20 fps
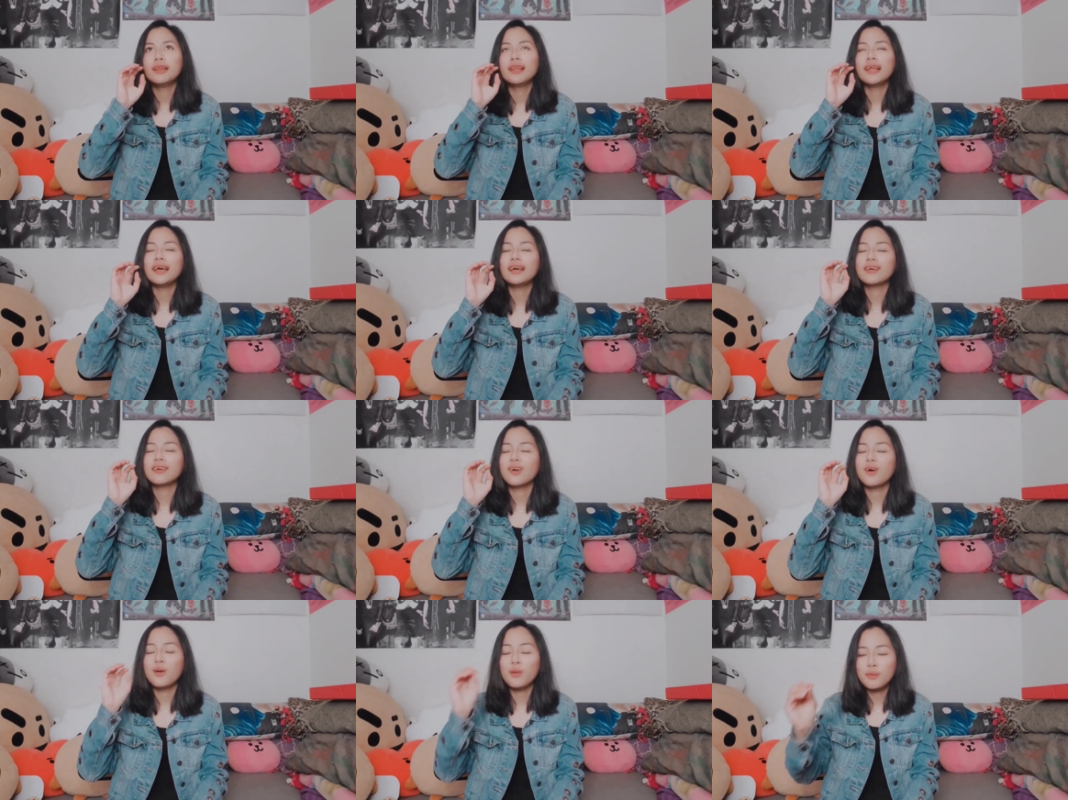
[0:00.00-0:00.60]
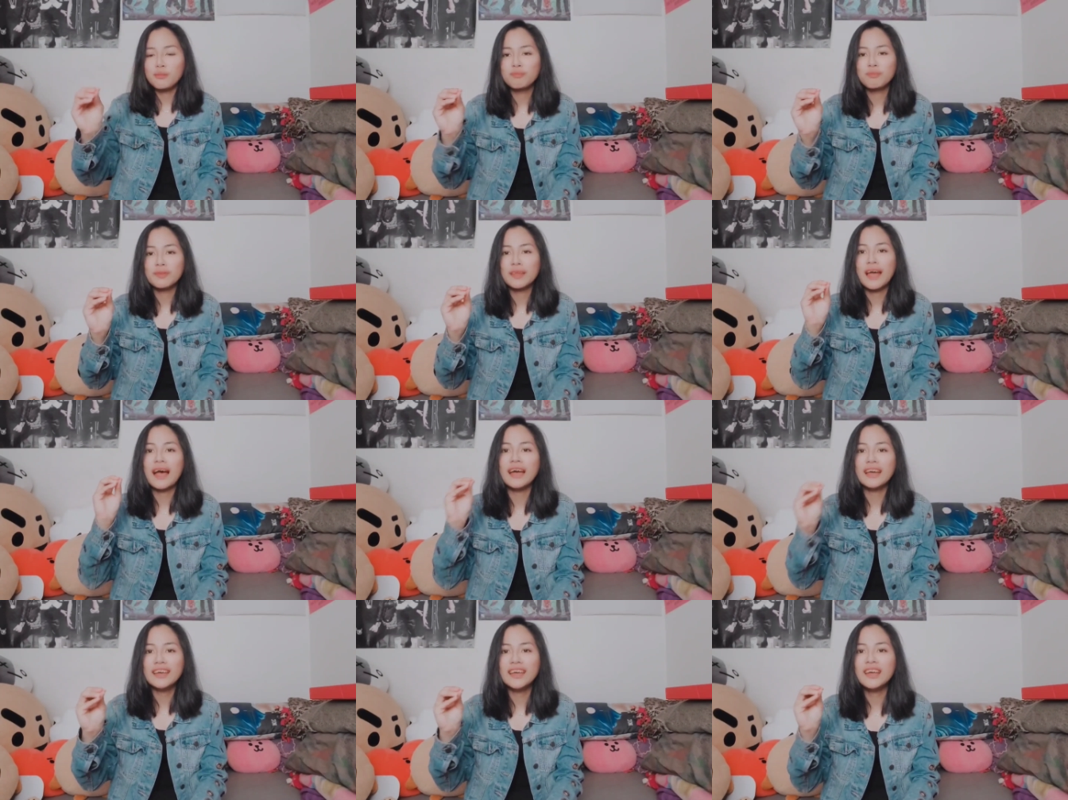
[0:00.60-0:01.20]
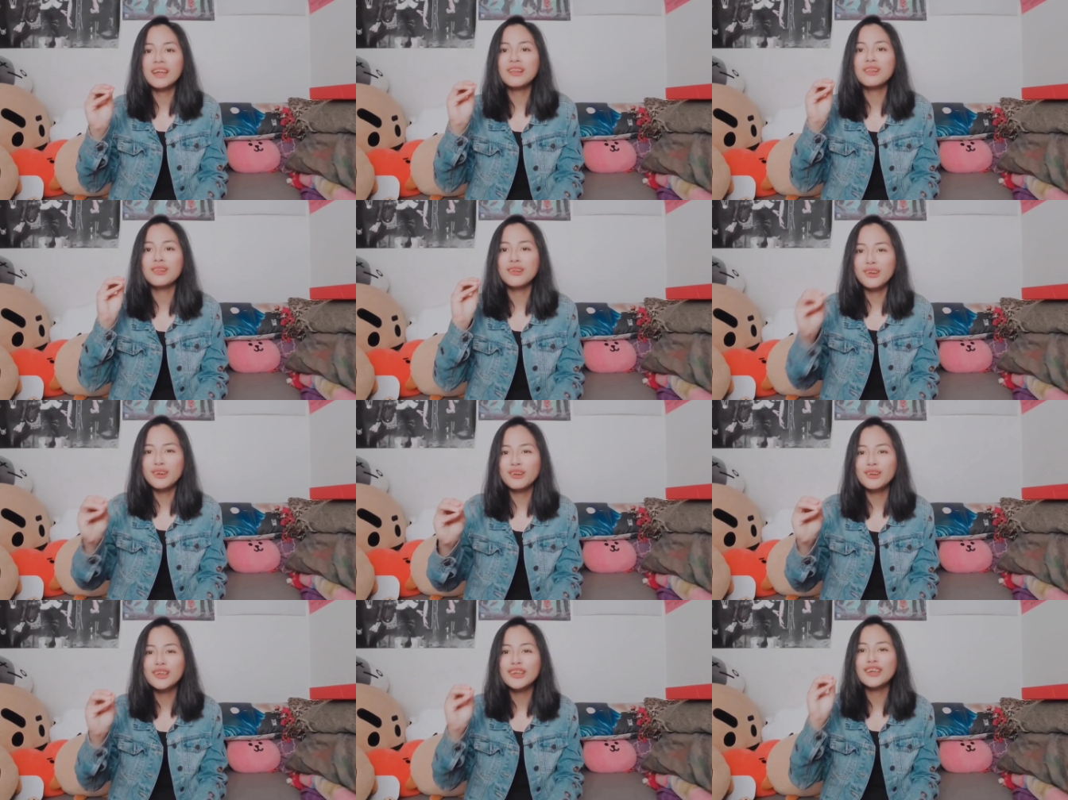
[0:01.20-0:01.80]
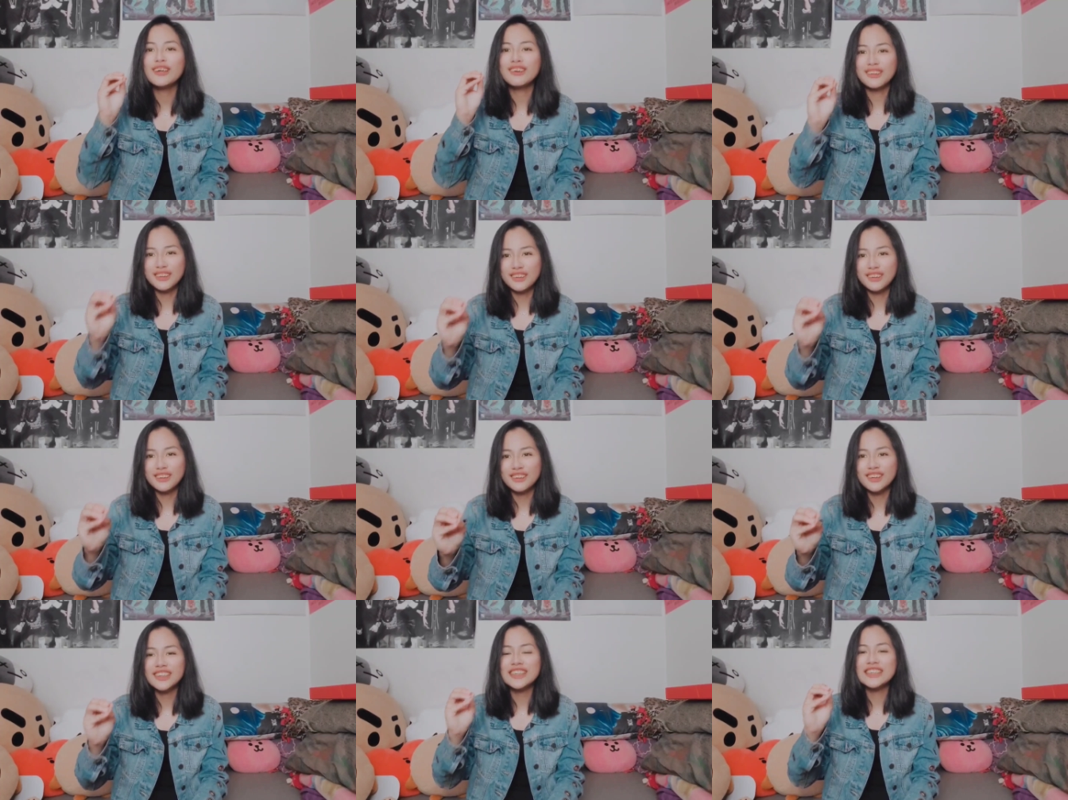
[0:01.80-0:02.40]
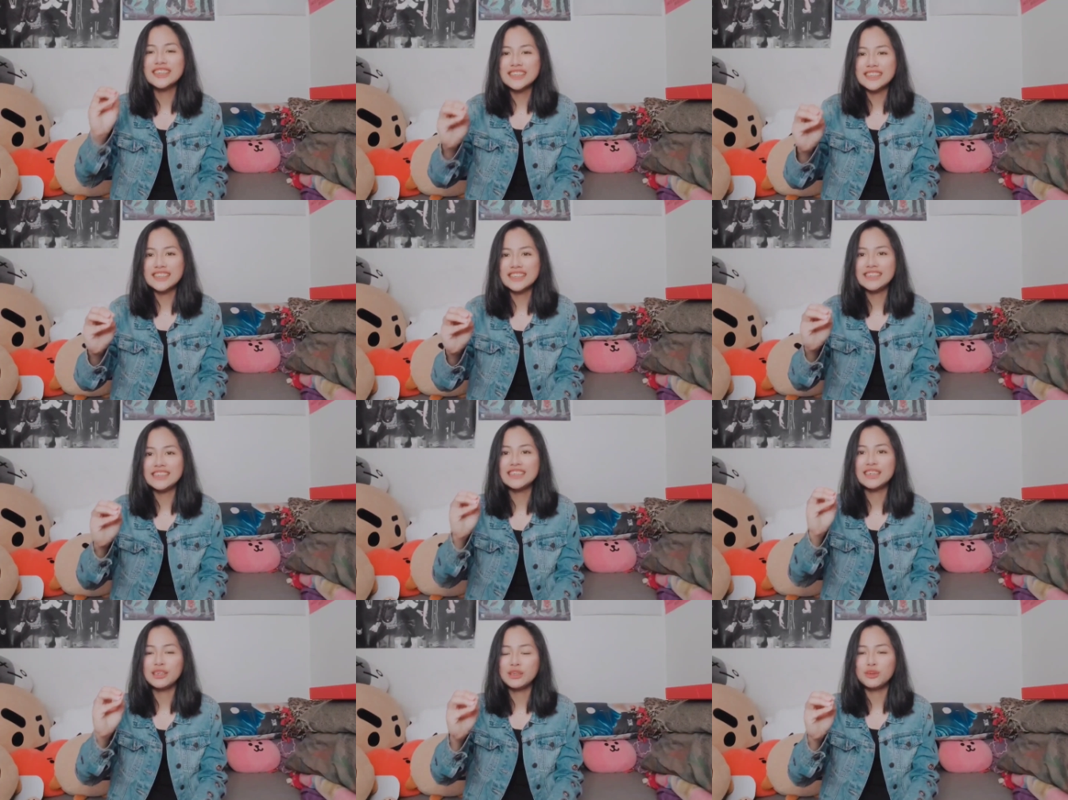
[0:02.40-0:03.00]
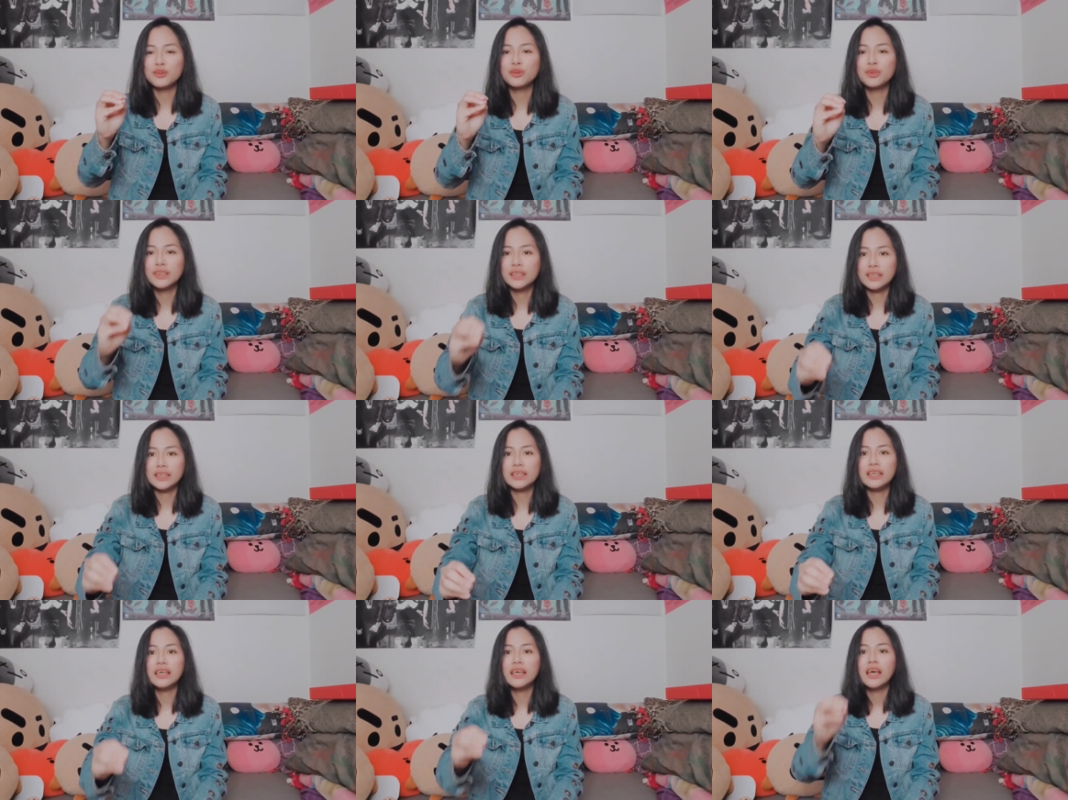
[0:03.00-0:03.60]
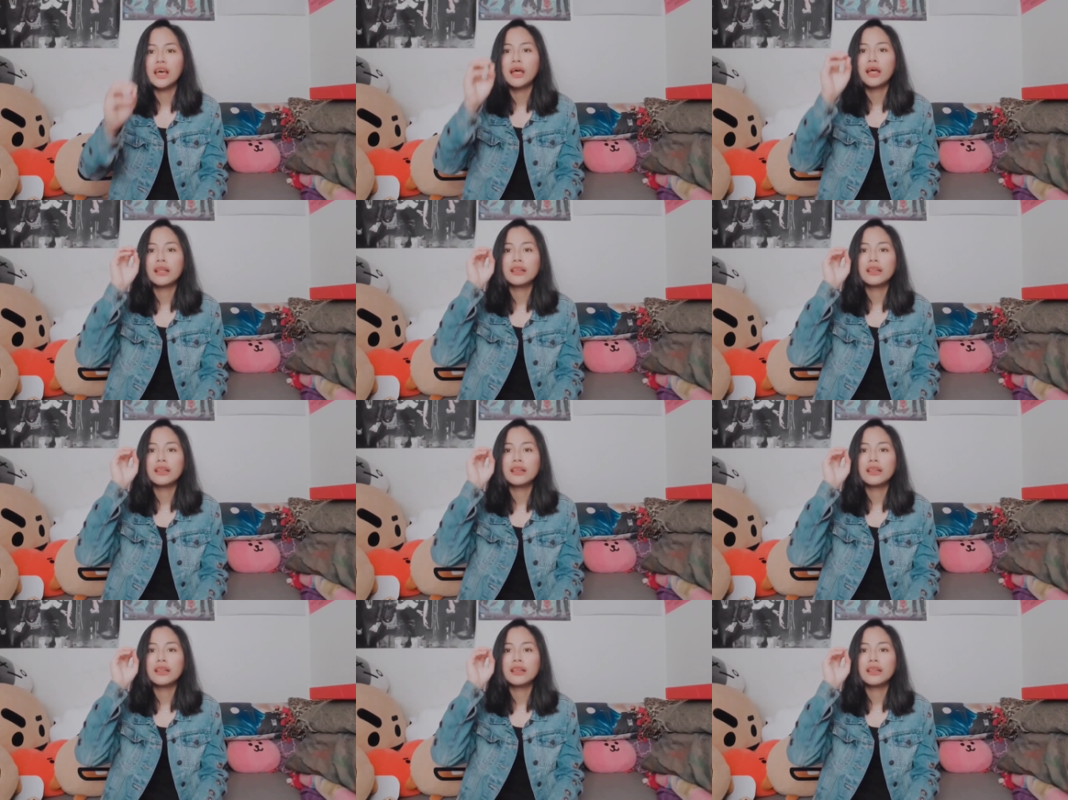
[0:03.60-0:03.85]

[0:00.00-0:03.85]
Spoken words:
like I can literally clearly see that Yoongi